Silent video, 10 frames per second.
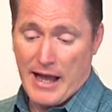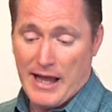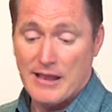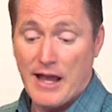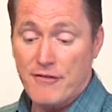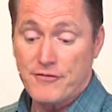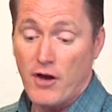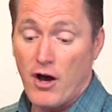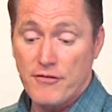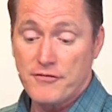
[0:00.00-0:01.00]
"I left
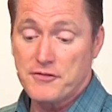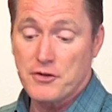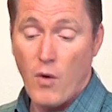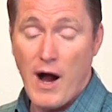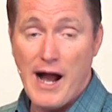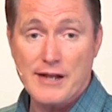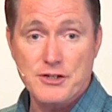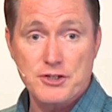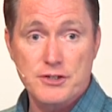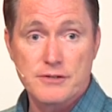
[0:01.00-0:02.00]
off to
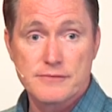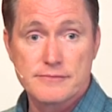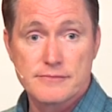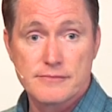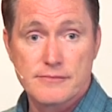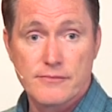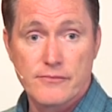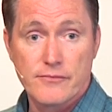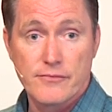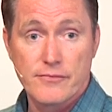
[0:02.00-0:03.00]
watch."
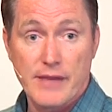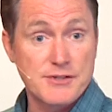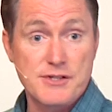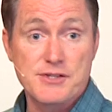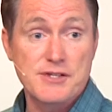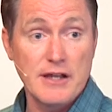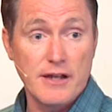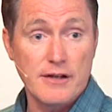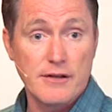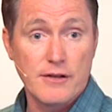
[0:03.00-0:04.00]
That's just
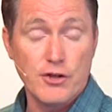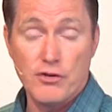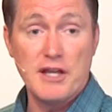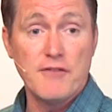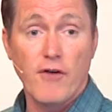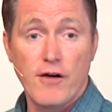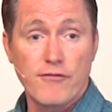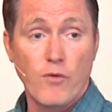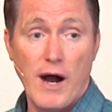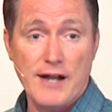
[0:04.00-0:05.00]
it. You leave
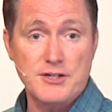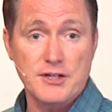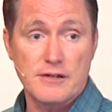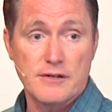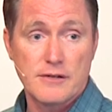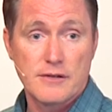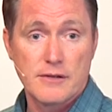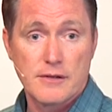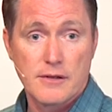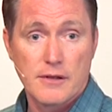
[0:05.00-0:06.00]
off watching.
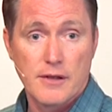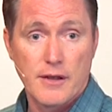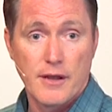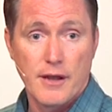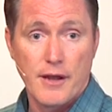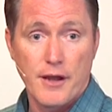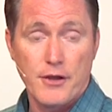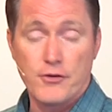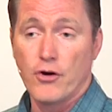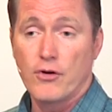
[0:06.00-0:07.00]

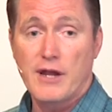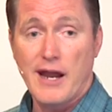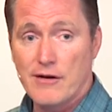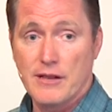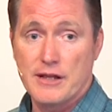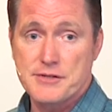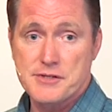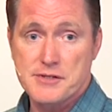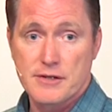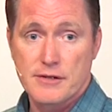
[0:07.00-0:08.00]
You grow
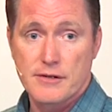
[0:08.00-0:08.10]
careless.